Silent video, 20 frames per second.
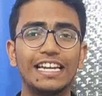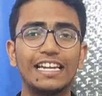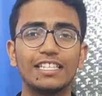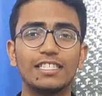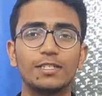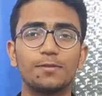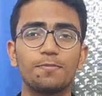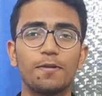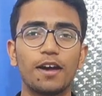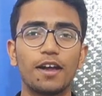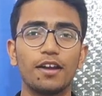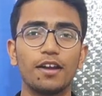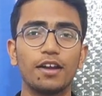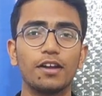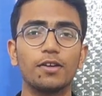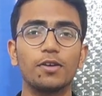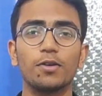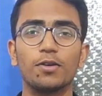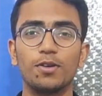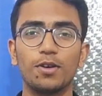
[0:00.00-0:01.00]
inspiring
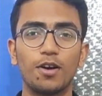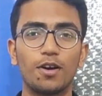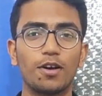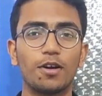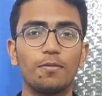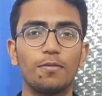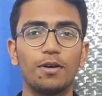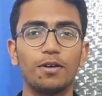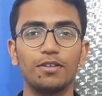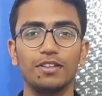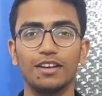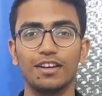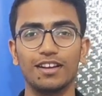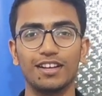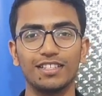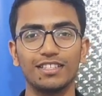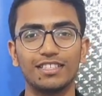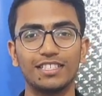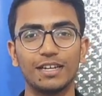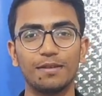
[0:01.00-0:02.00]
to talk about the
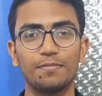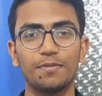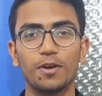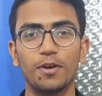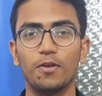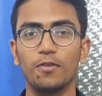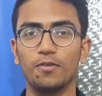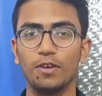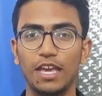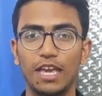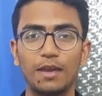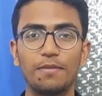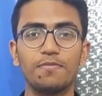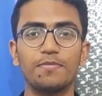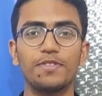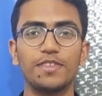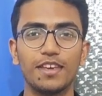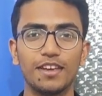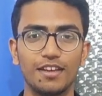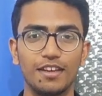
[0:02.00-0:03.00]
concept of game
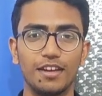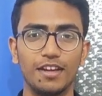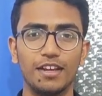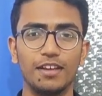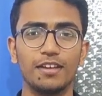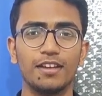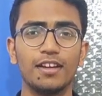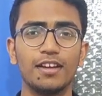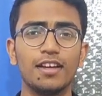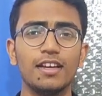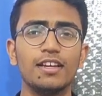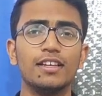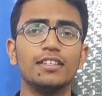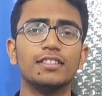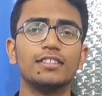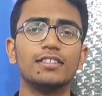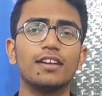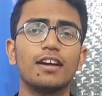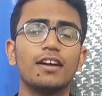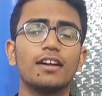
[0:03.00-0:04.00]
theory.
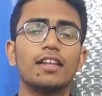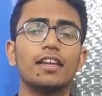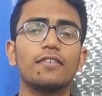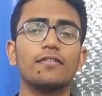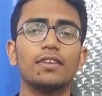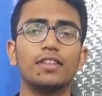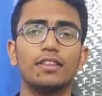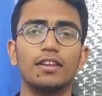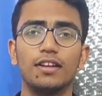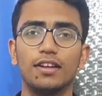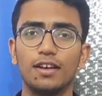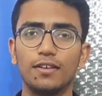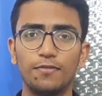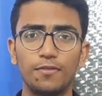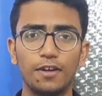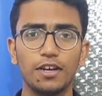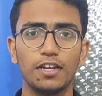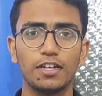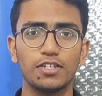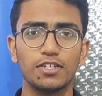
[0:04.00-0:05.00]
Starting with the
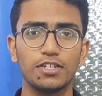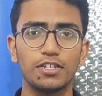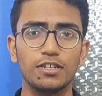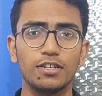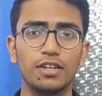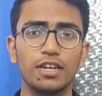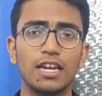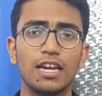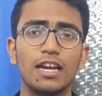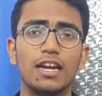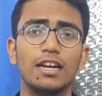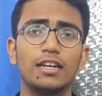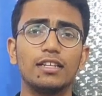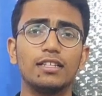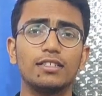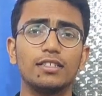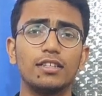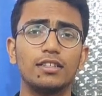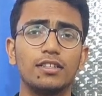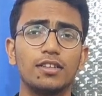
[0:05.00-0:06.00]
definition, it
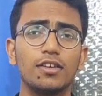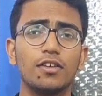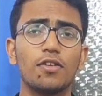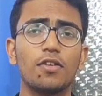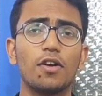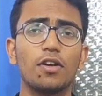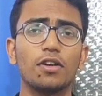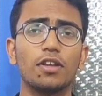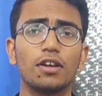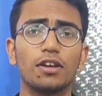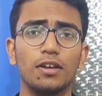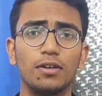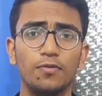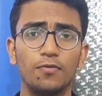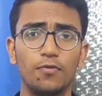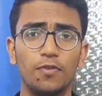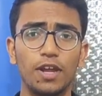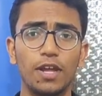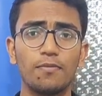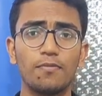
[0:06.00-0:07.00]
is a theoretical
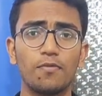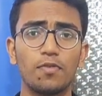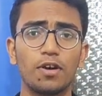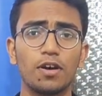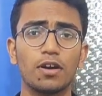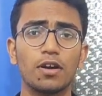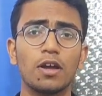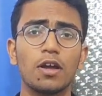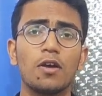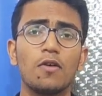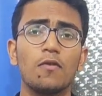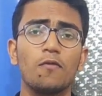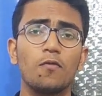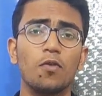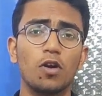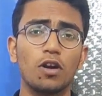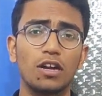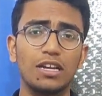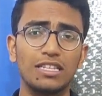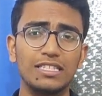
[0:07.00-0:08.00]
framework
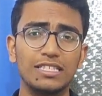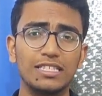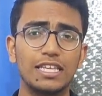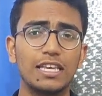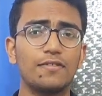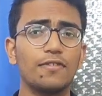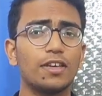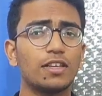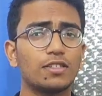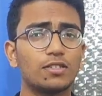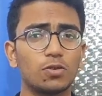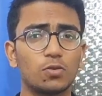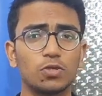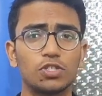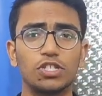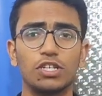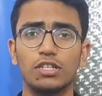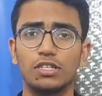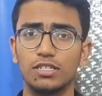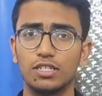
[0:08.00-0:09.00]
for conceiving
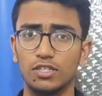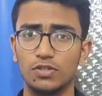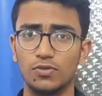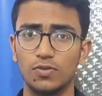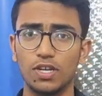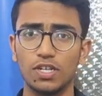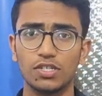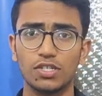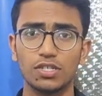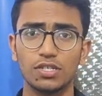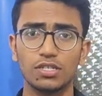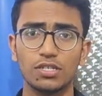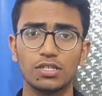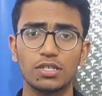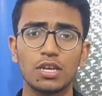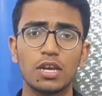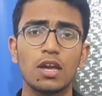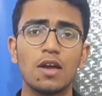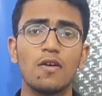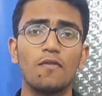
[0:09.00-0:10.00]
social situations
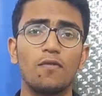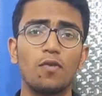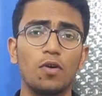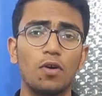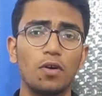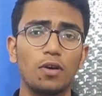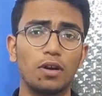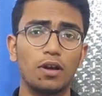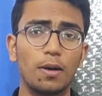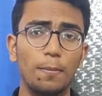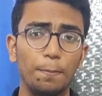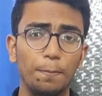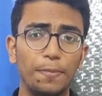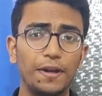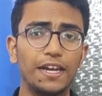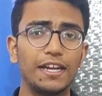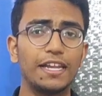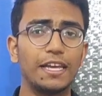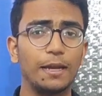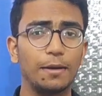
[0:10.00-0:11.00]
for
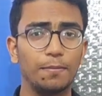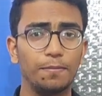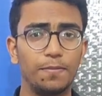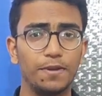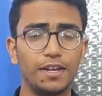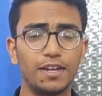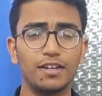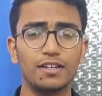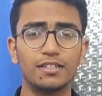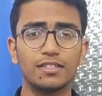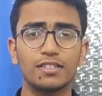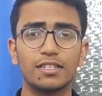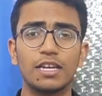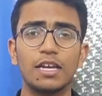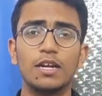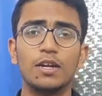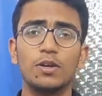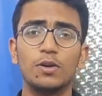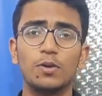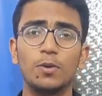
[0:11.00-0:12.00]
competing players
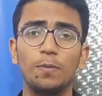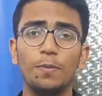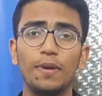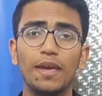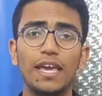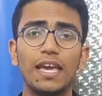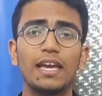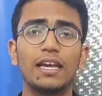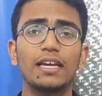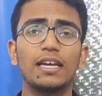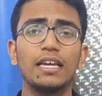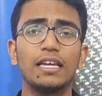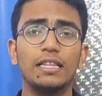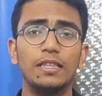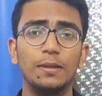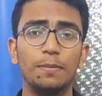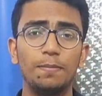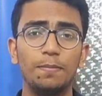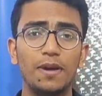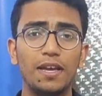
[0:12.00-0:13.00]
to make
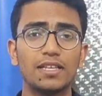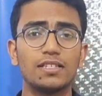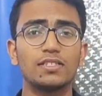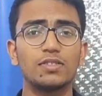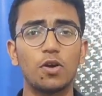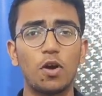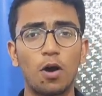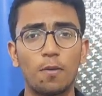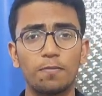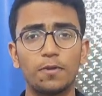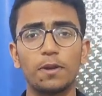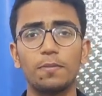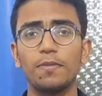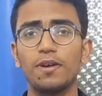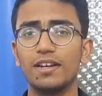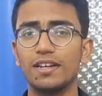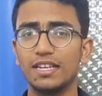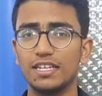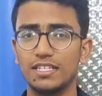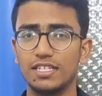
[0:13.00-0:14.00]
the best
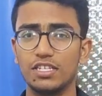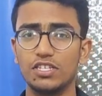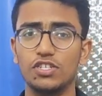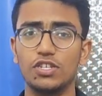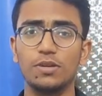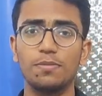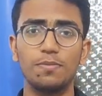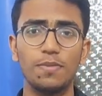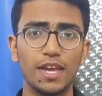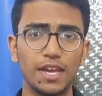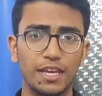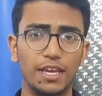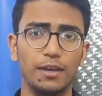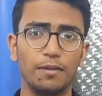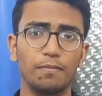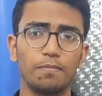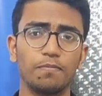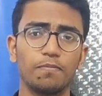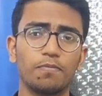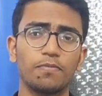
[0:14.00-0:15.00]
optimal decision
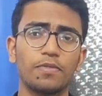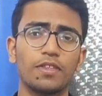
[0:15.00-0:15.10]
making.